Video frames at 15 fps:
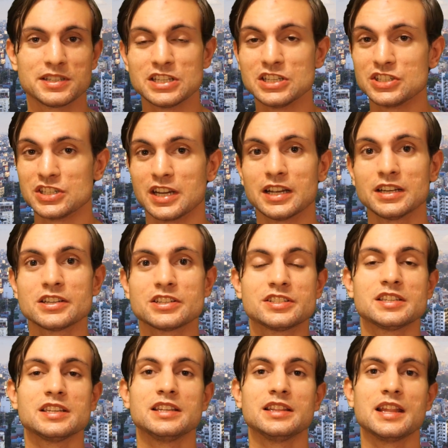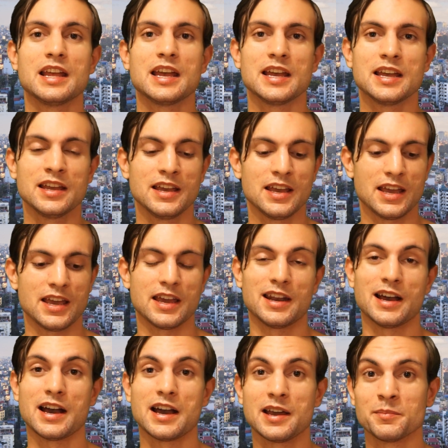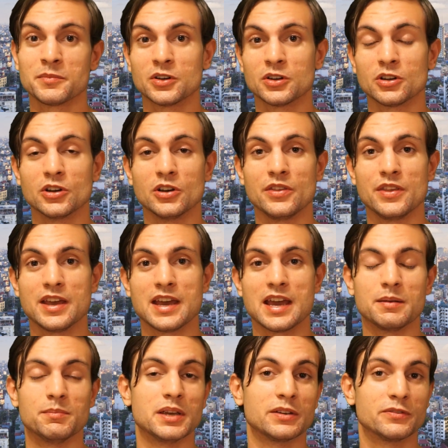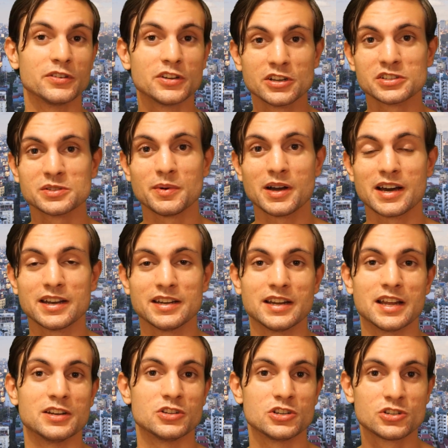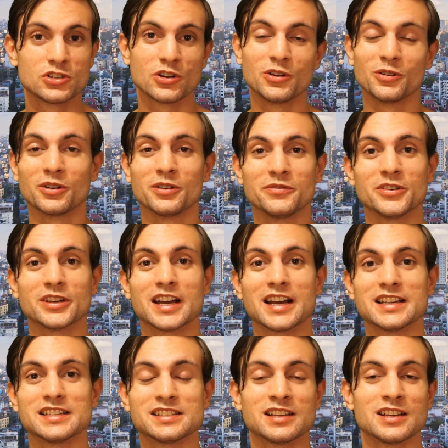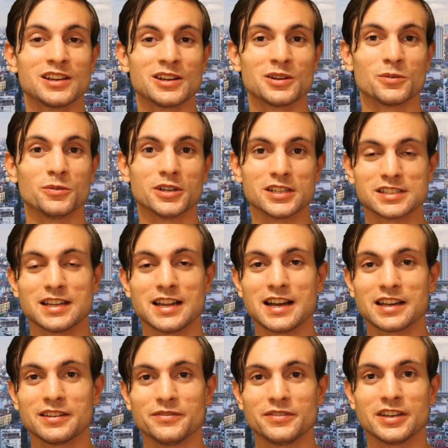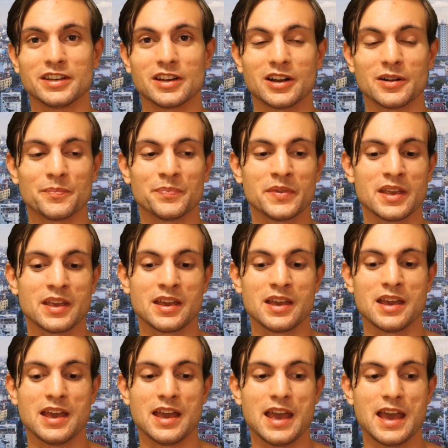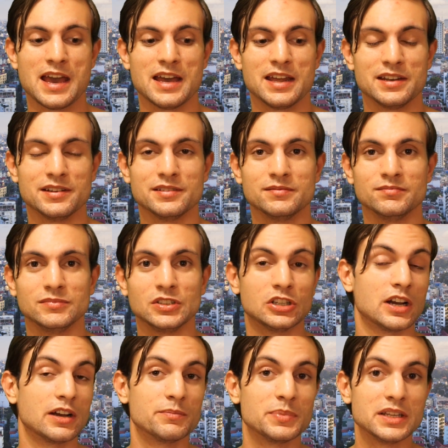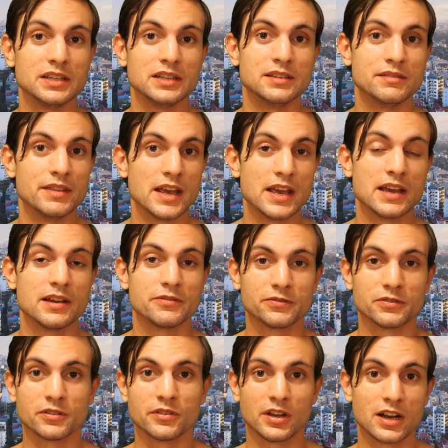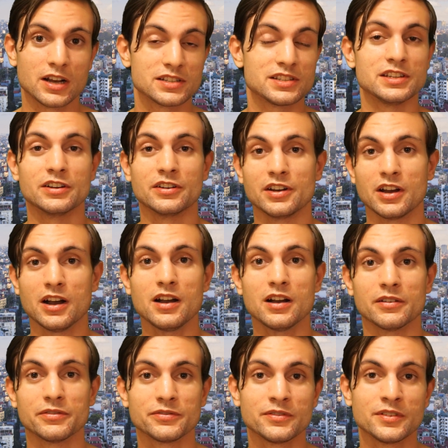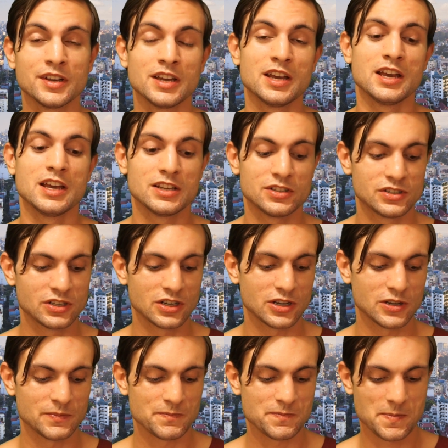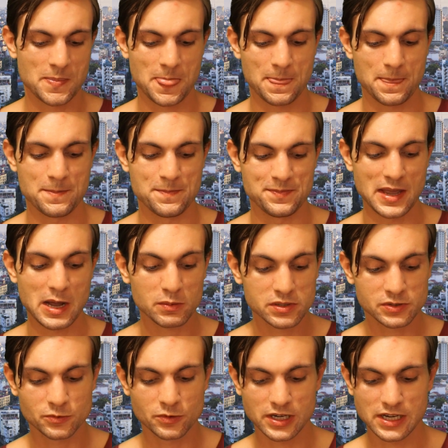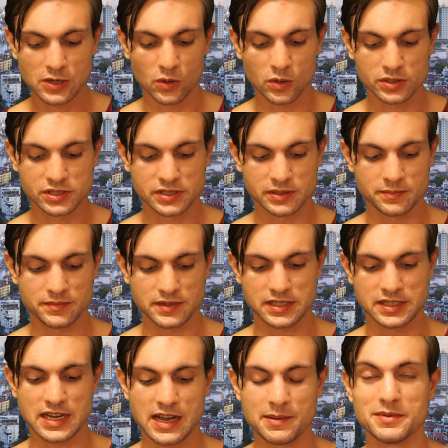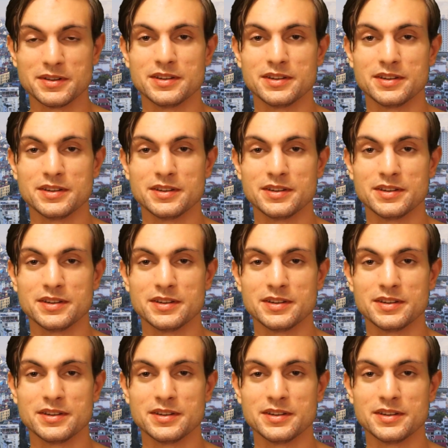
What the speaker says: teacher English scene there, and I'm going to go there and make videos about it and show all of you guys what it's like in Vietnam. And, I've been there for the last year and a half. So that was really awesome, the time